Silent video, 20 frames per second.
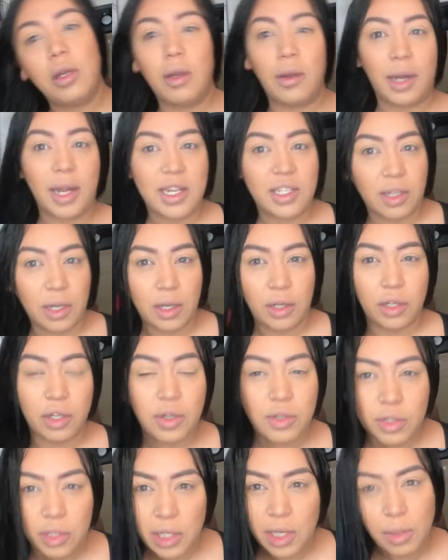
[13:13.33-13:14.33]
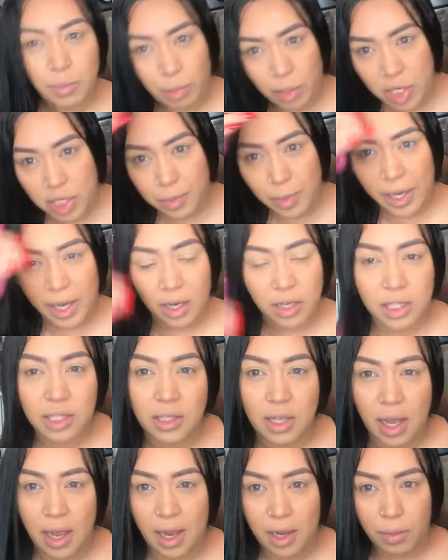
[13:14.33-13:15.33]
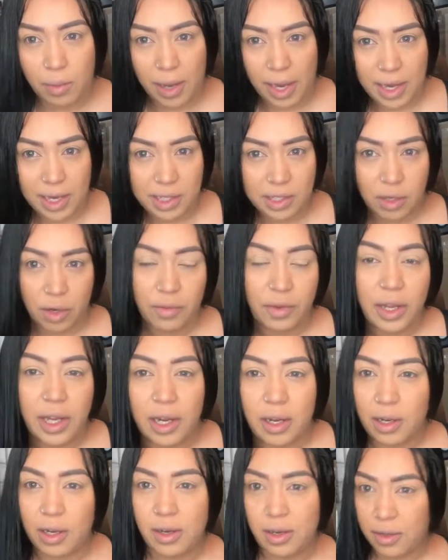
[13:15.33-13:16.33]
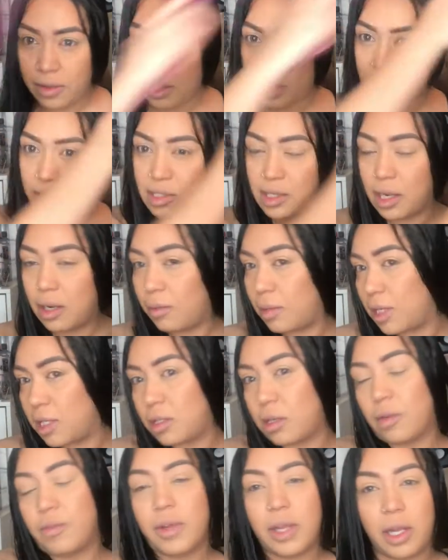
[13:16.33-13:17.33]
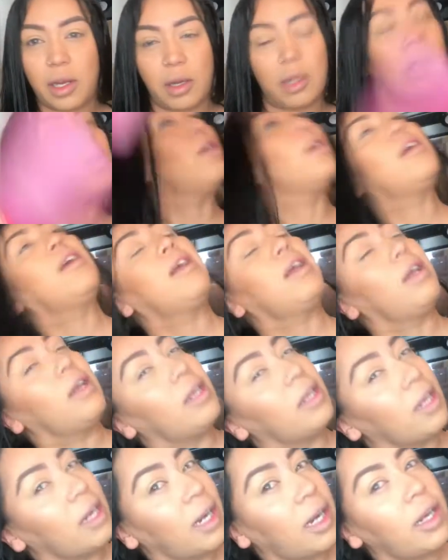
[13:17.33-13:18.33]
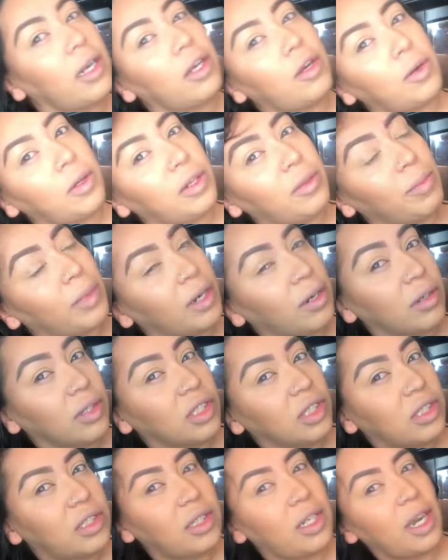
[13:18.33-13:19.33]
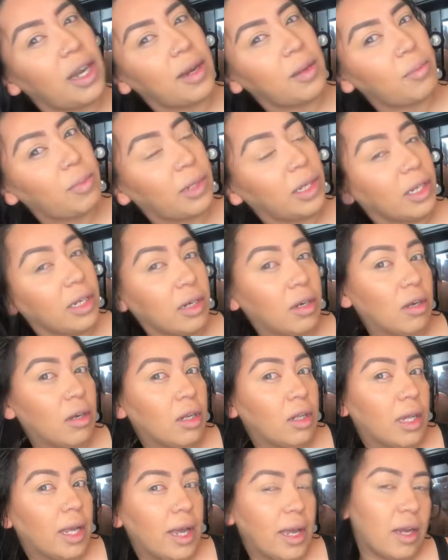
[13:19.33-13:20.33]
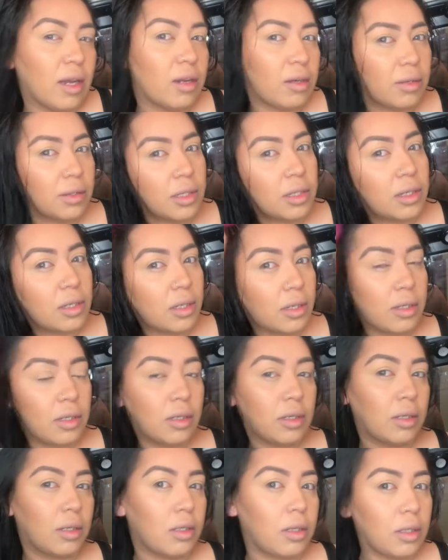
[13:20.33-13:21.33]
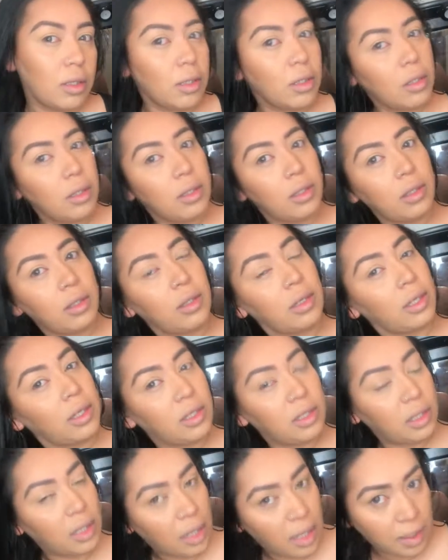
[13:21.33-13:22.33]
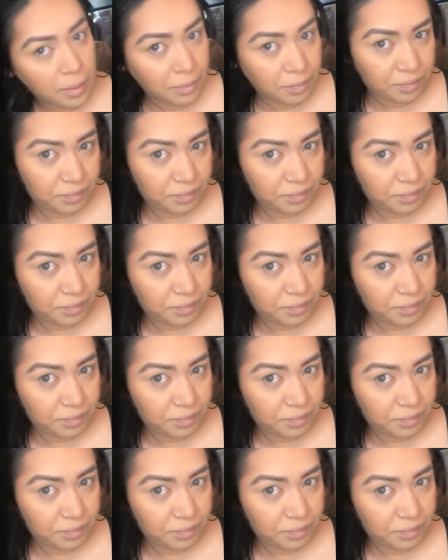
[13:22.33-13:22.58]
Okay, so I usually brush my hair sideways over here, then sideways over here. And then I kind of go in the middle just to kind of blend it all out. And ta-da!